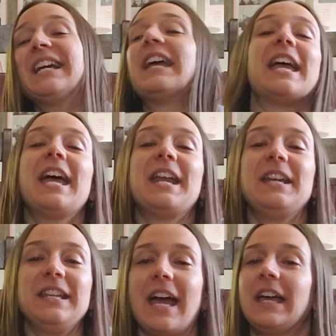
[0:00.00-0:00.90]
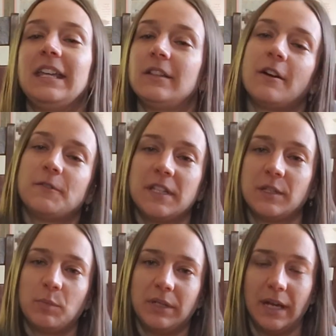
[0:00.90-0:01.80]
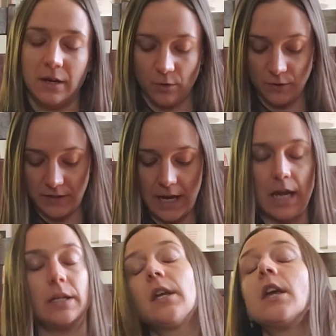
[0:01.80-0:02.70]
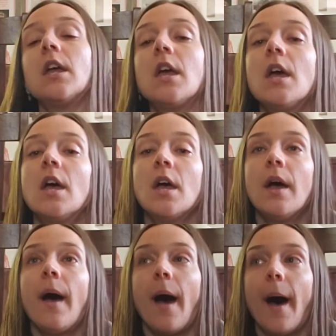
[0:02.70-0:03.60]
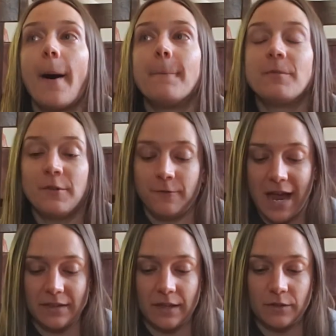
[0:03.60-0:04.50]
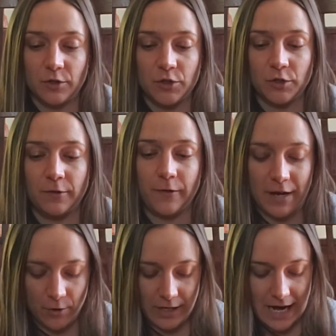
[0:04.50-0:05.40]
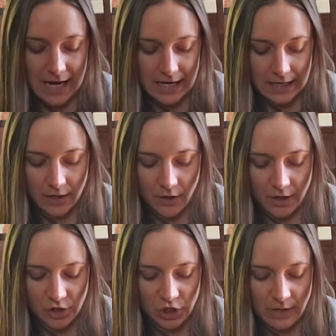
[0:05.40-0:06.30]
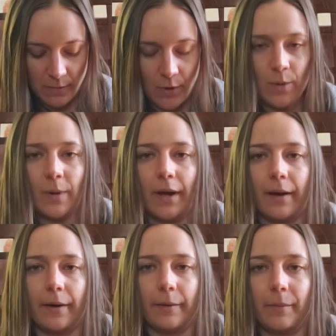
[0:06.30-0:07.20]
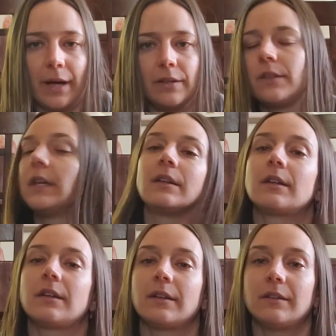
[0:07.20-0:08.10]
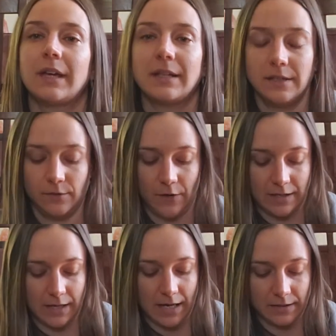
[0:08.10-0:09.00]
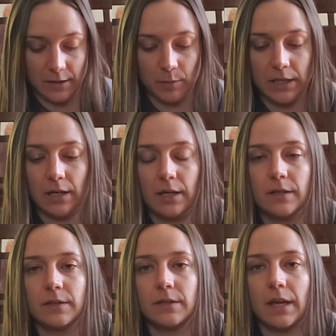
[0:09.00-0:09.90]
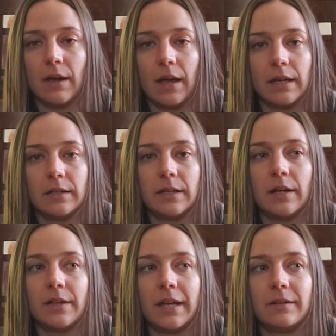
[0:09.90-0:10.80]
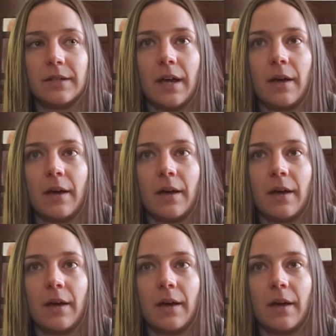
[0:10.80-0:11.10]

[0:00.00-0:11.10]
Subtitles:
And yeah, he loves his potatoes. And the fact that they're certified organic and non-GMO, I think that's fantastic, because I can tell that